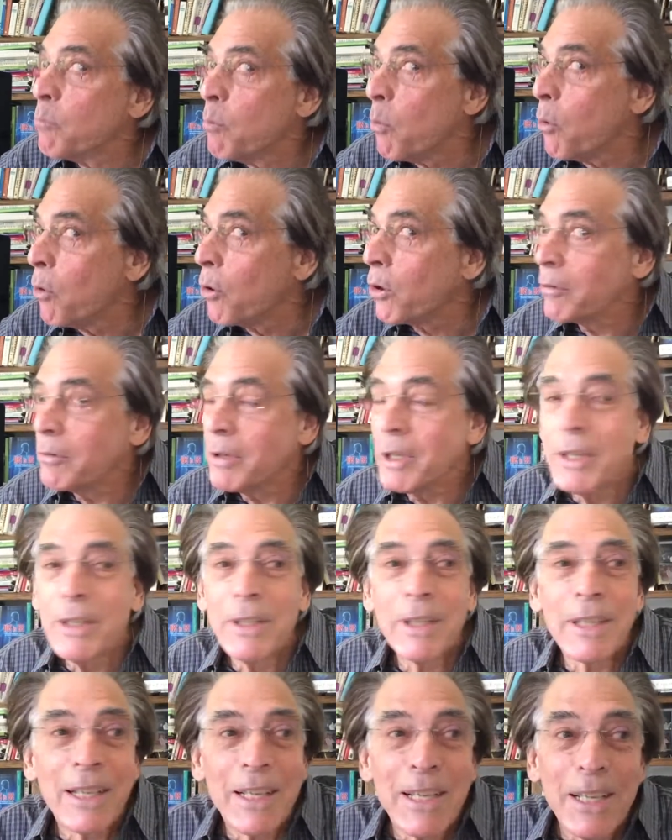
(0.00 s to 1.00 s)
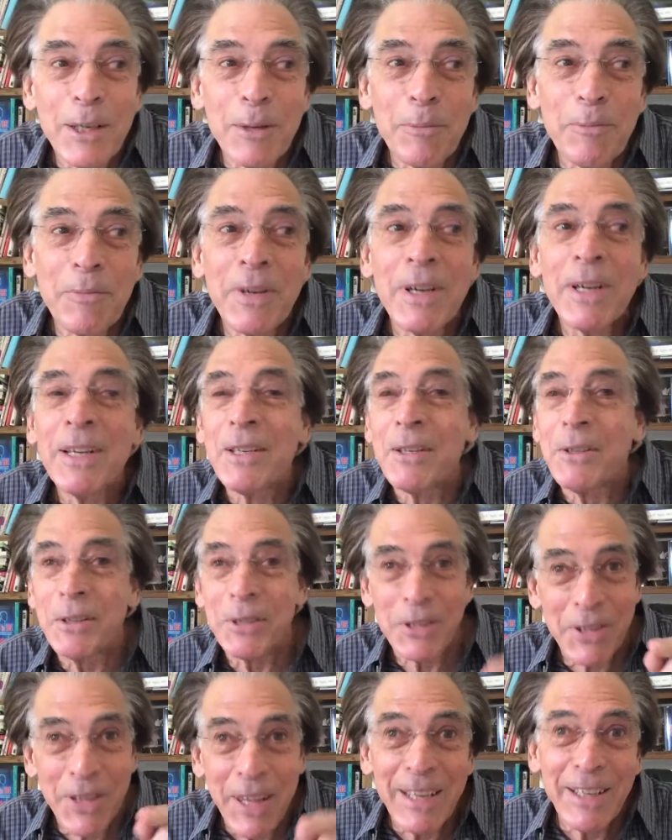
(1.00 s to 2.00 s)
more are going to come
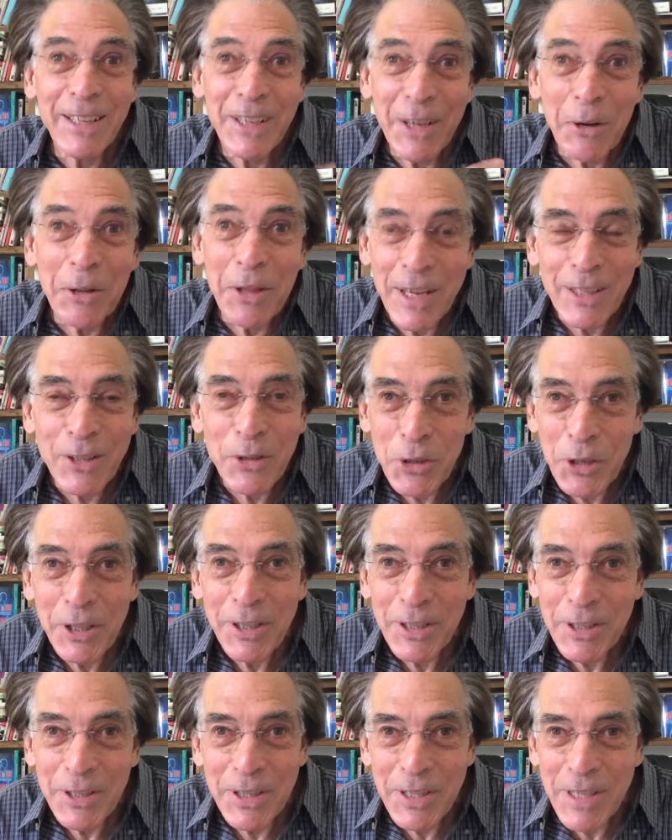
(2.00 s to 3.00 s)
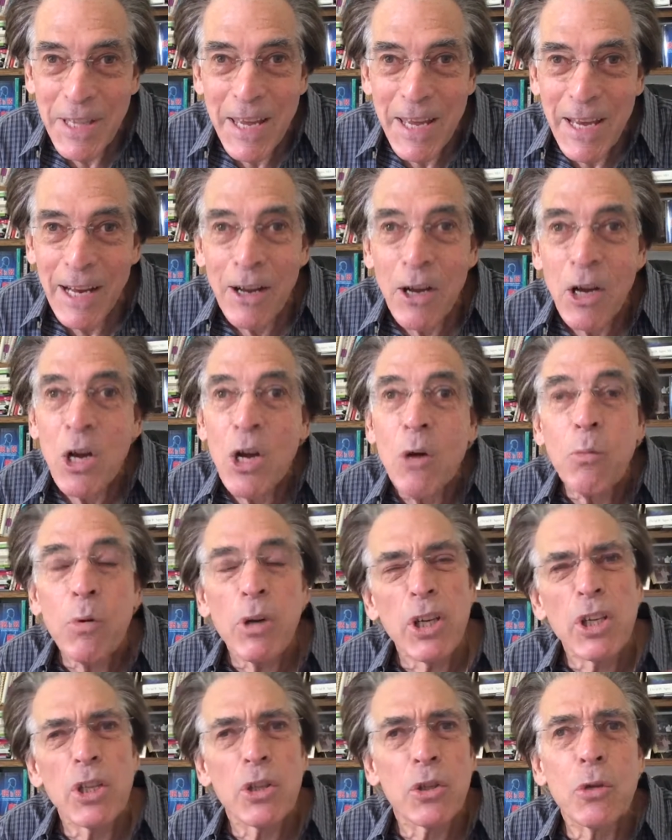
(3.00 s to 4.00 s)
because they know that sugar's there.
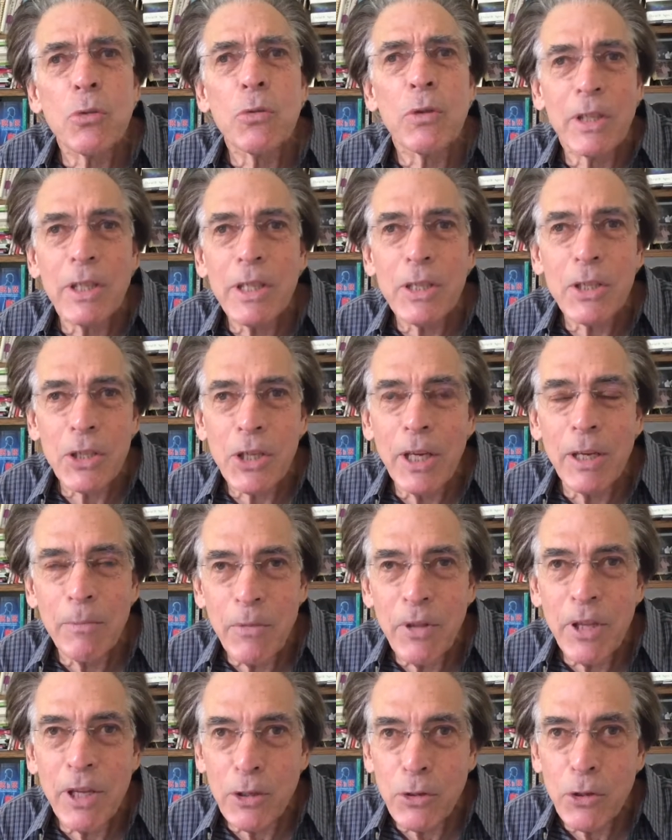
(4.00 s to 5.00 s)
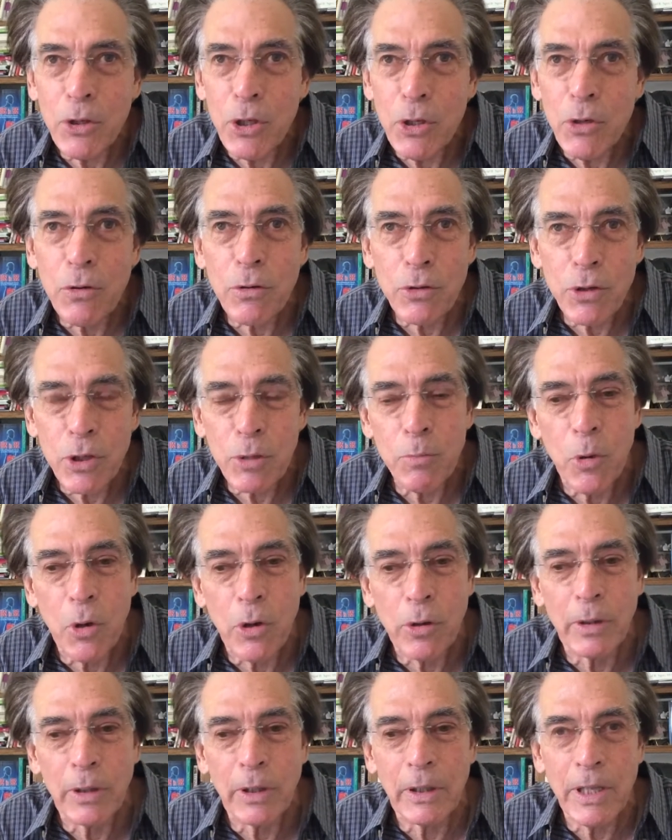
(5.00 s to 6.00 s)
Well, you're doing the same thing to your
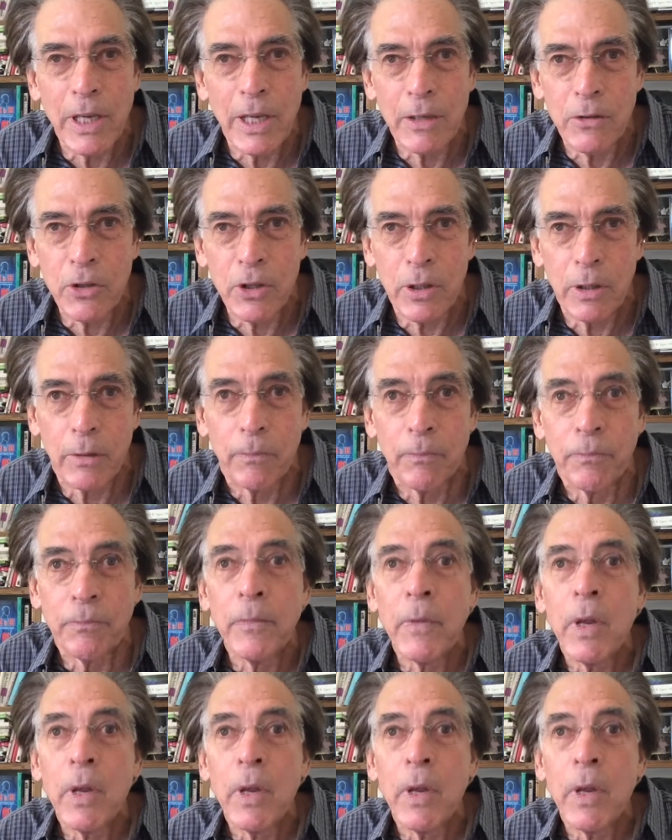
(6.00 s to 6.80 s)
small intestine.